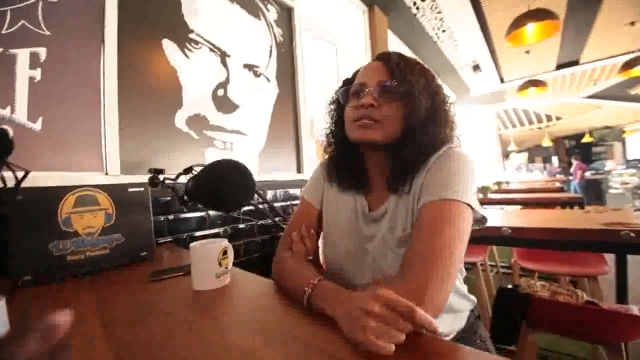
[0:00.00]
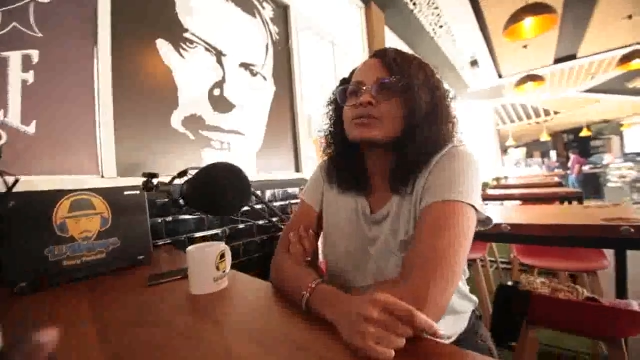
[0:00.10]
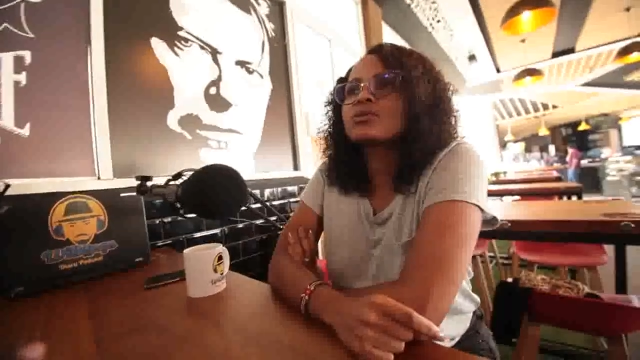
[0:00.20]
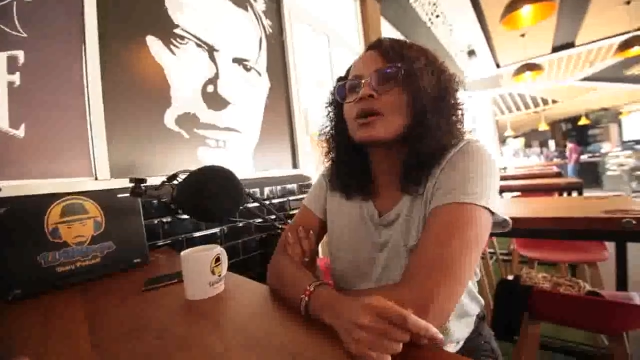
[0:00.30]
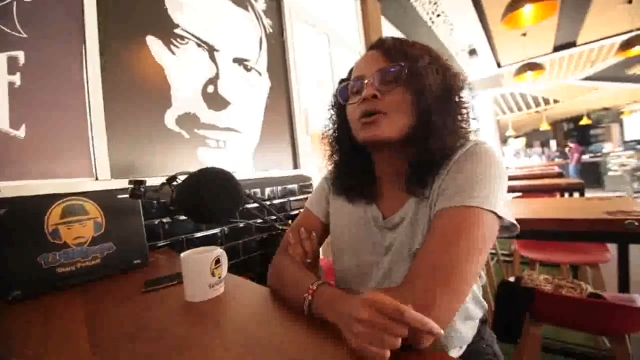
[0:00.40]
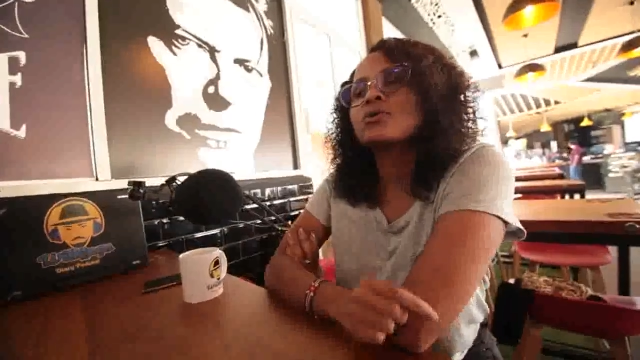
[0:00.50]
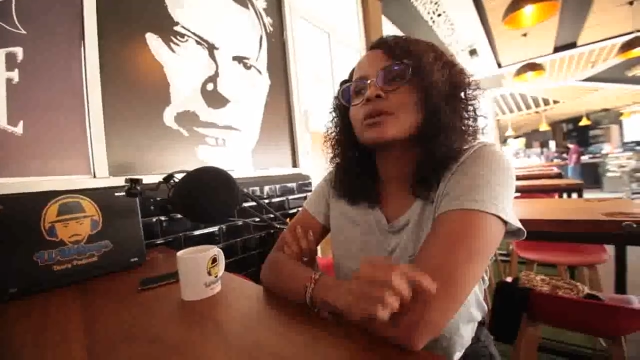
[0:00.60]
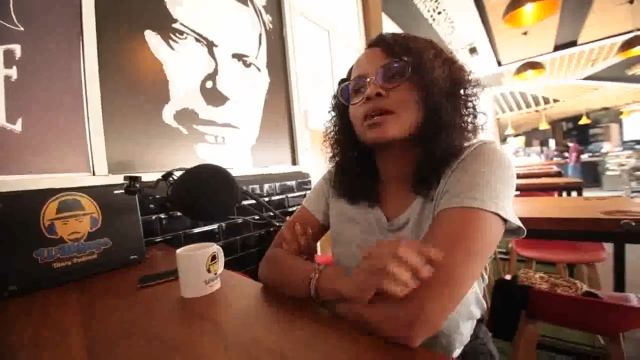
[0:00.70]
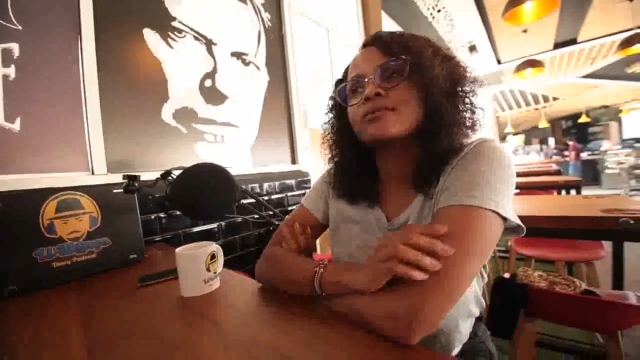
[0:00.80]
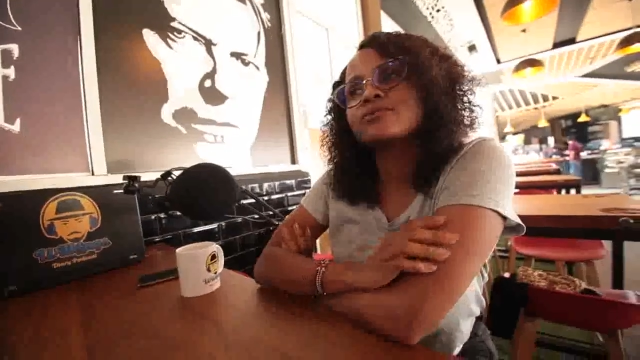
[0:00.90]
So I would
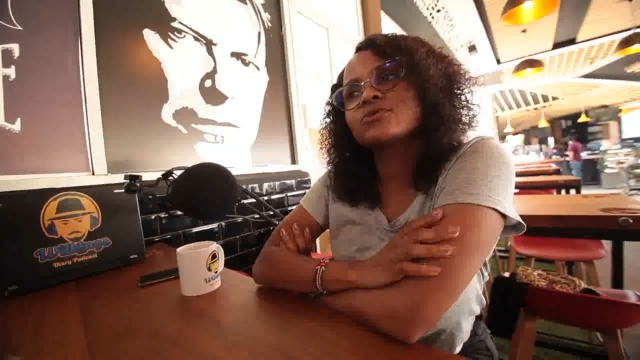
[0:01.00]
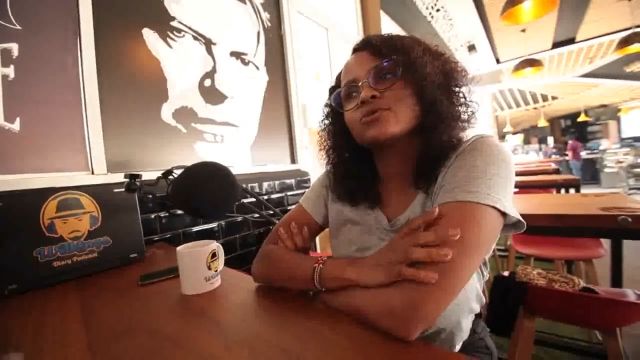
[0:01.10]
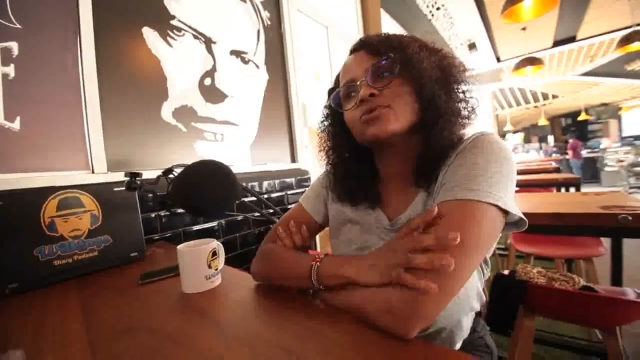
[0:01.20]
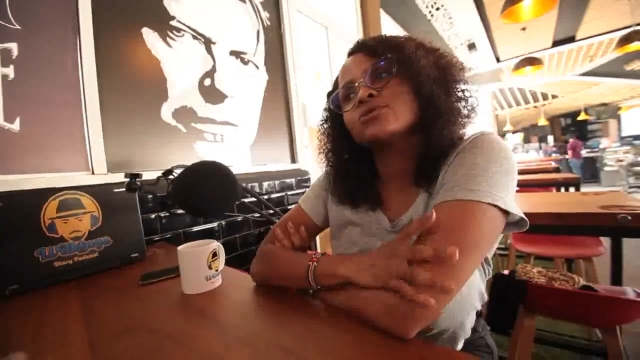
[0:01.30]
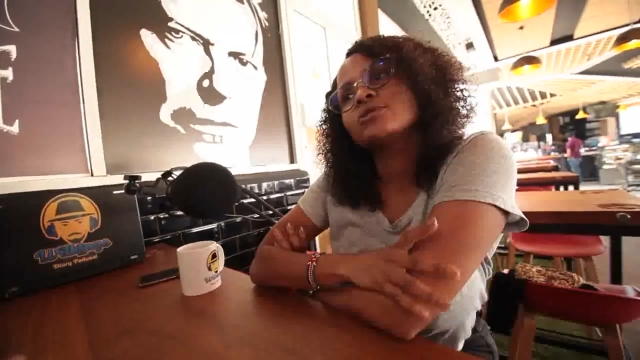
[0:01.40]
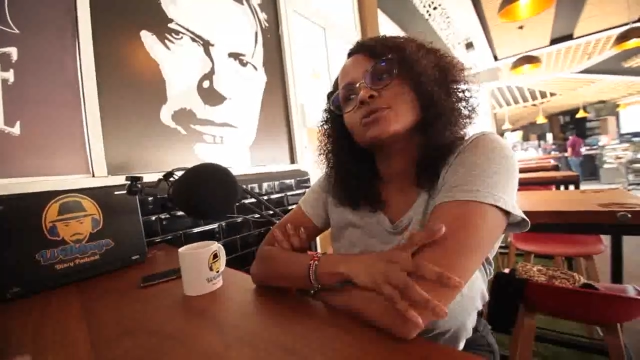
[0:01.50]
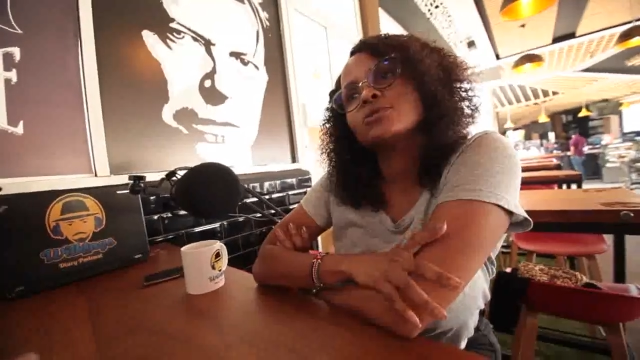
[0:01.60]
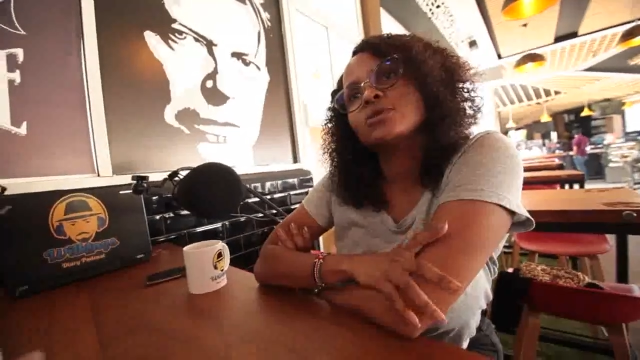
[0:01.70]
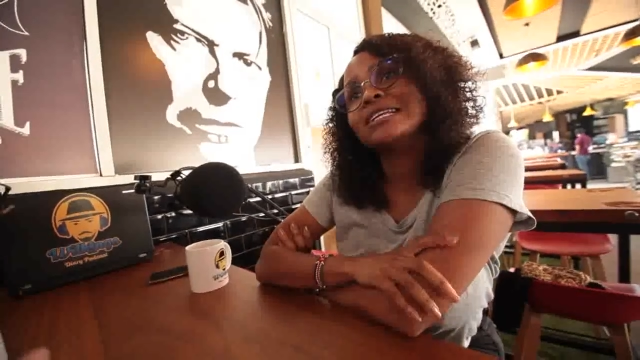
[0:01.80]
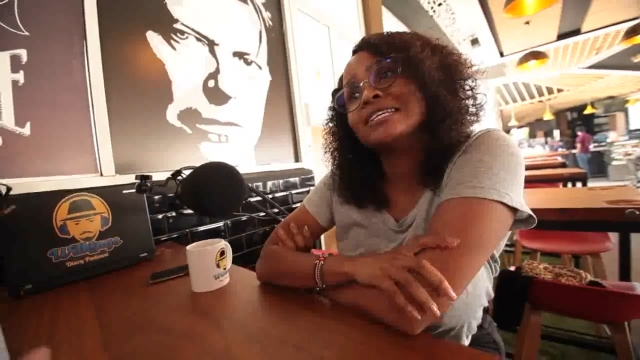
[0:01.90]
love to go to
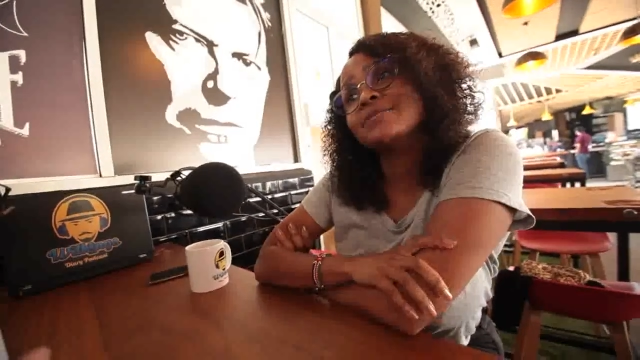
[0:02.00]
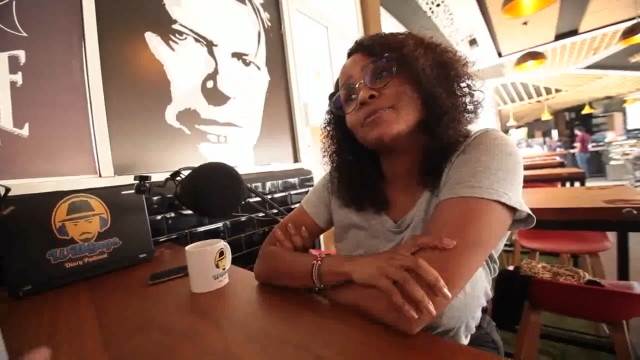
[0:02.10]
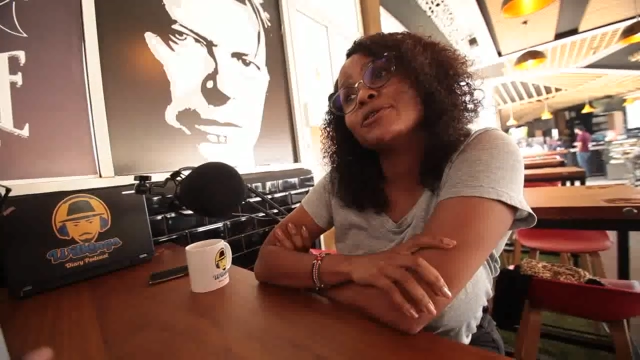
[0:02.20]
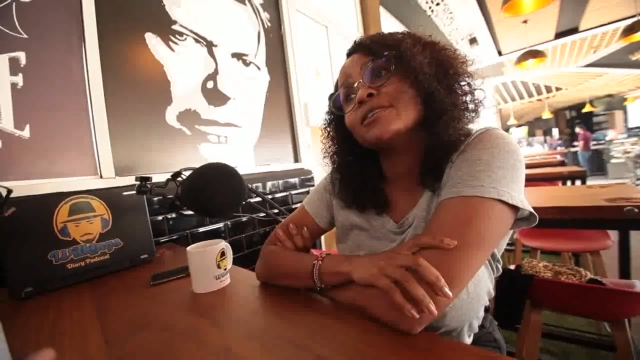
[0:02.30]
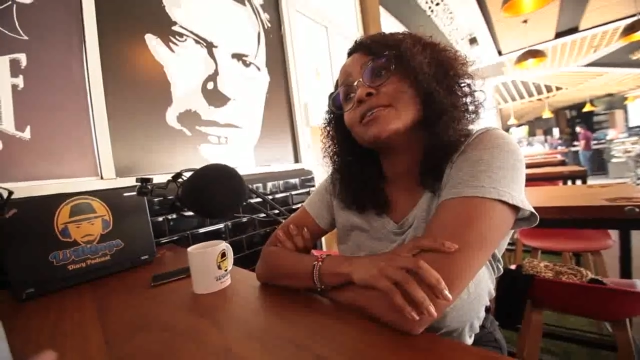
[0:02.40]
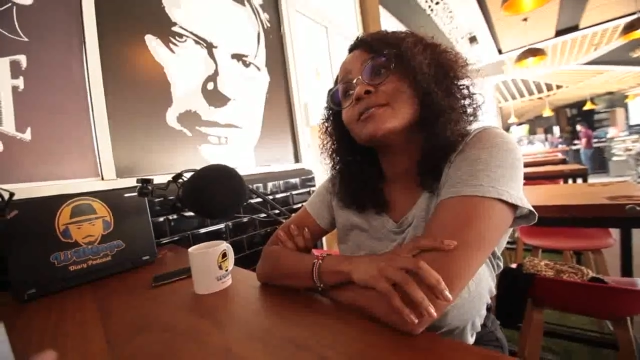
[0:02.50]
Lisbon.